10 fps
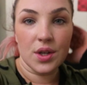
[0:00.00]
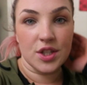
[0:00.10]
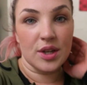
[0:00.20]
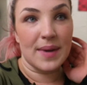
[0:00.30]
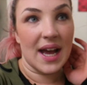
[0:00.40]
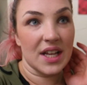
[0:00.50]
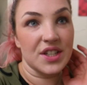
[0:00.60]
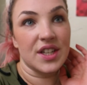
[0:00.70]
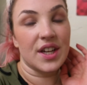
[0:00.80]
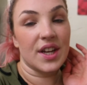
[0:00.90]
So I'm
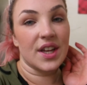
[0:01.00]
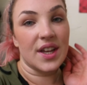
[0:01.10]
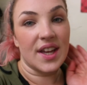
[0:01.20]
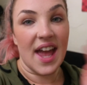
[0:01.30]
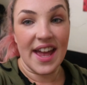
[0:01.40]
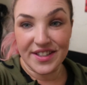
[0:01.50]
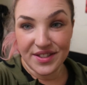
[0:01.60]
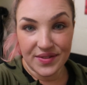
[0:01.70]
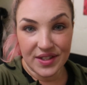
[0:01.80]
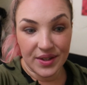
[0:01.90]
actually gonna
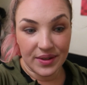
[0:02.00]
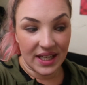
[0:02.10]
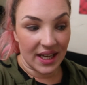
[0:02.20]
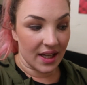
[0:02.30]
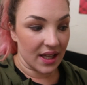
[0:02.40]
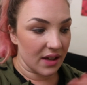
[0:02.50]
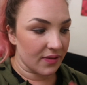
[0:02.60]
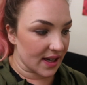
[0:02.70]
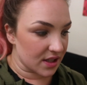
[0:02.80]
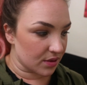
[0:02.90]
end the video here.
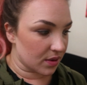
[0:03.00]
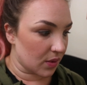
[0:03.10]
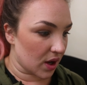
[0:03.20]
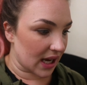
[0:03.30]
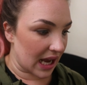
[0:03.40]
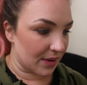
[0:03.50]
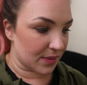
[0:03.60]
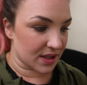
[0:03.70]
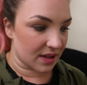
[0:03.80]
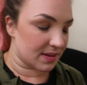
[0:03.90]
If I do a
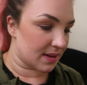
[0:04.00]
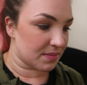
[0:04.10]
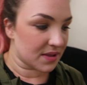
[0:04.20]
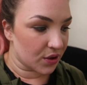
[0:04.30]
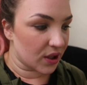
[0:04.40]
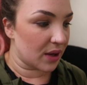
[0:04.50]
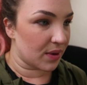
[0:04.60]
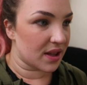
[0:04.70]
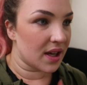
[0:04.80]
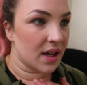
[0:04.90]
workout, because I'm toying
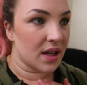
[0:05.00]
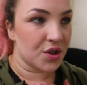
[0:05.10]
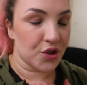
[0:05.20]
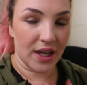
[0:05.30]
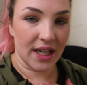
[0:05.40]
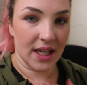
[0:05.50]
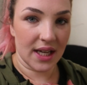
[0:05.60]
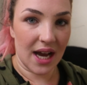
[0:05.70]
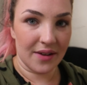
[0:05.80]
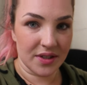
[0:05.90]
with
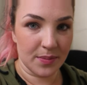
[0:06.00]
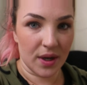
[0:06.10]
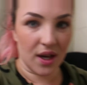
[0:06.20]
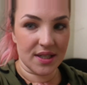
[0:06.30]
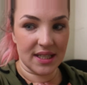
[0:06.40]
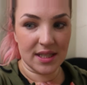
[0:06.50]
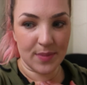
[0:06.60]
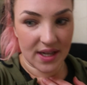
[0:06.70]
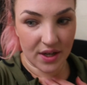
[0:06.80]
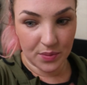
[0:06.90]
training after Pilates,
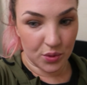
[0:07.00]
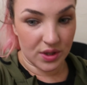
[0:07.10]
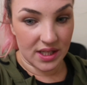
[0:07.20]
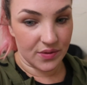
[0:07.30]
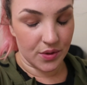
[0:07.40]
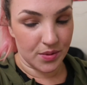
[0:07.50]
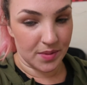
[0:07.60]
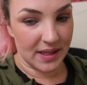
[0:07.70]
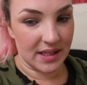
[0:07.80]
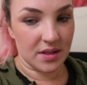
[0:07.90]
but I only bought this food
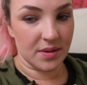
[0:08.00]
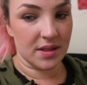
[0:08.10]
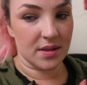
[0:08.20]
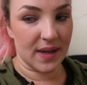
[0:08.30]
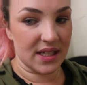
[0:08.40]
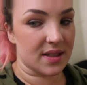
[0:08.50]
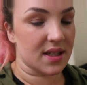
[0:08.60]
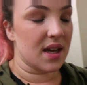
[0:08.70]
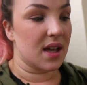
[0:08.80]
with me, so it depends.